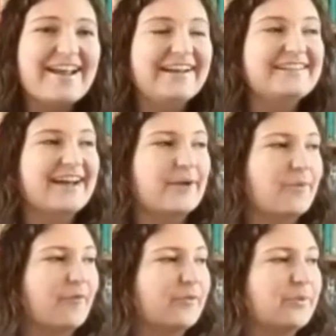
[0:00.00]
and I
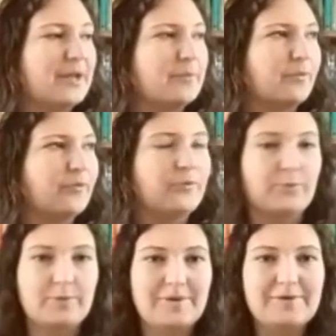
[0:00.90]
want to be able to
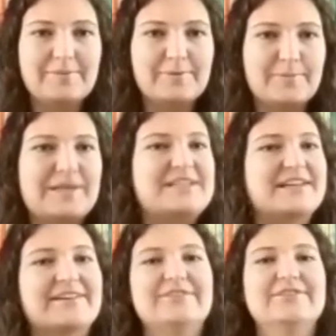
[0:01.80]
talk about them on my
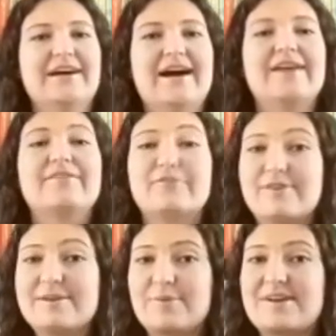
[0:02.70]
channel, I
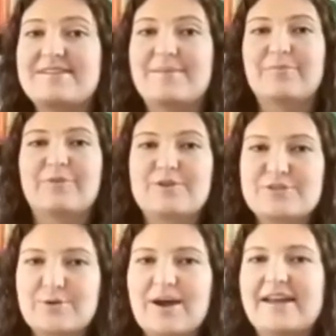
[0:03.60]
reread them
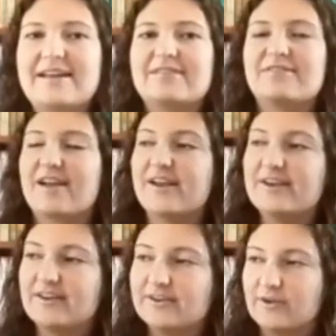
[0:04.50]
first so I can
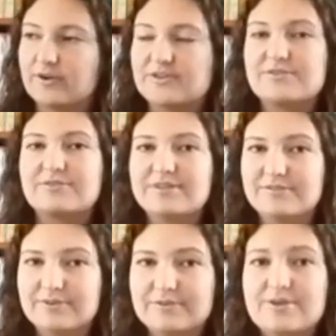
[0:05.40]
write an honest
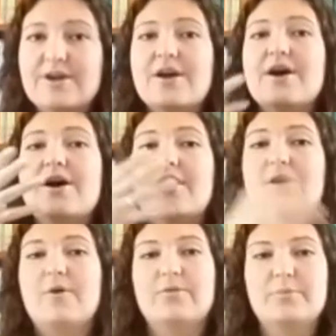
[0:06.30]
review
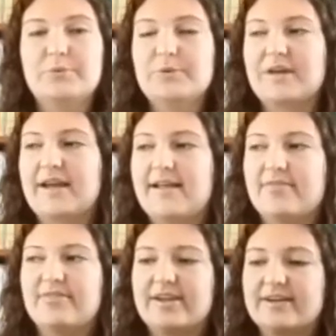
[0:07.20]
on the book
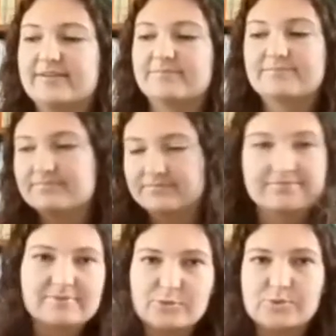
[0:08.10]
and then
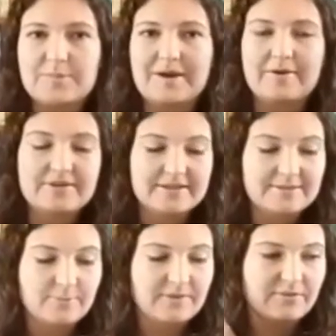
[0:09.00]
talk about
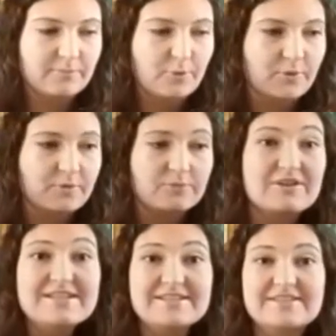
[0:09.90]
it with more
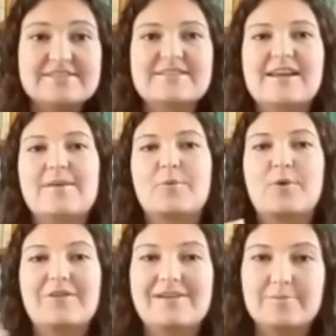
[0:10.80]
reasoned and
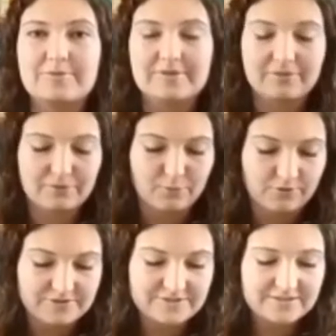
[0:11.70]
more elaborate
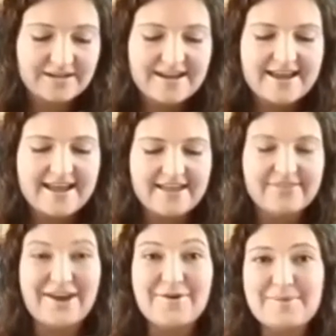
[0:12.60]
thoughts.
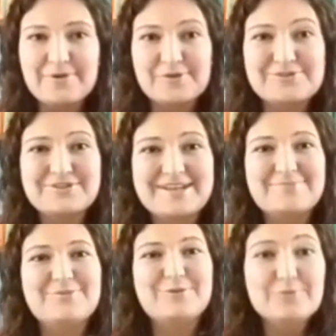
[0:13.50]
And now I'm going to
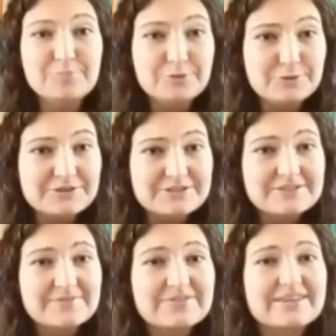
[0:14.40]
name two books